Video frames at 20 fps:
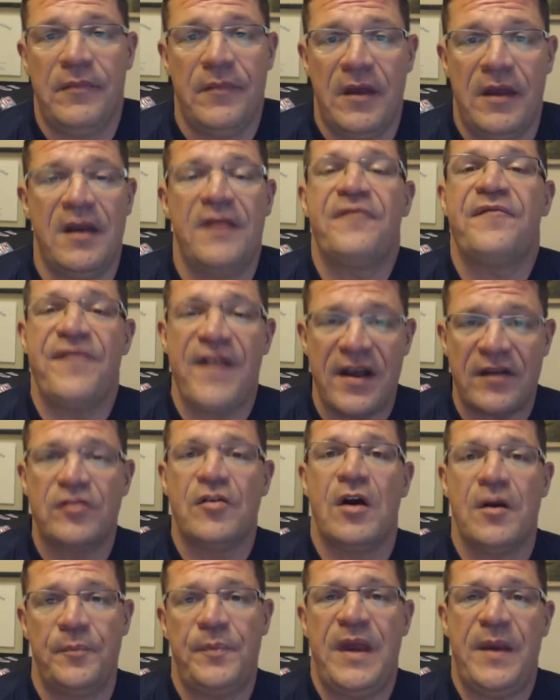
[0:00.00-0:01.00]
an
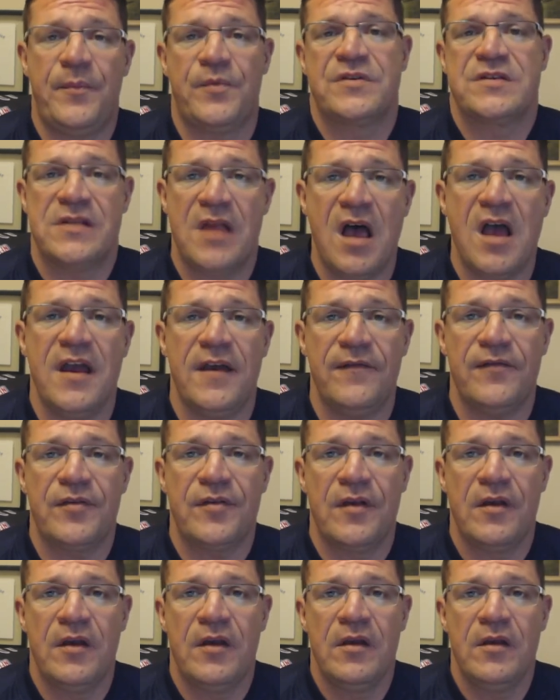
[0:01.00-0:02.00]
effect on people's
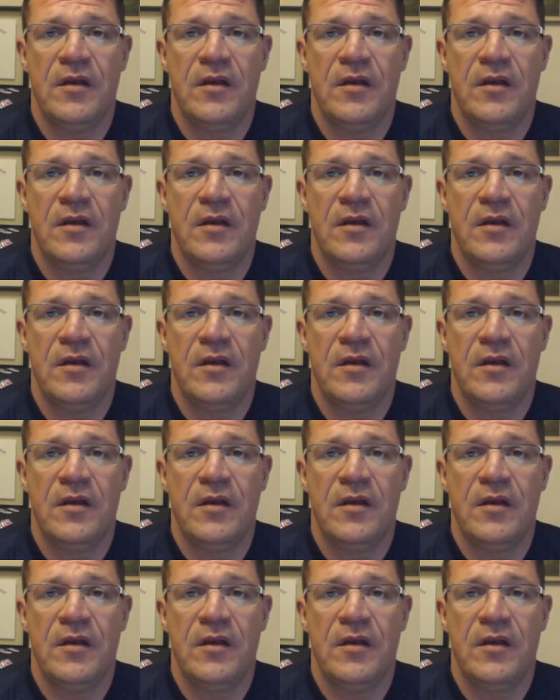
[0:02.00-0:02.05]
lives.